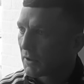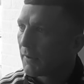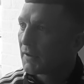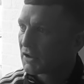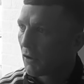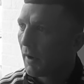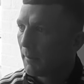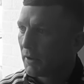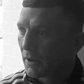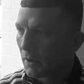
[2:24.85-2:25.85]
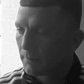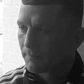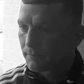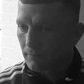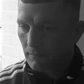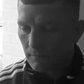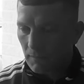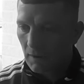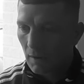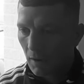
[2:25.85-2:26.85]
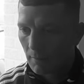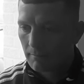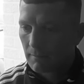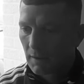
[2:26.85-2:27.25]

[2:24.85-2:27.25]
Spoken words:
excitement. You know.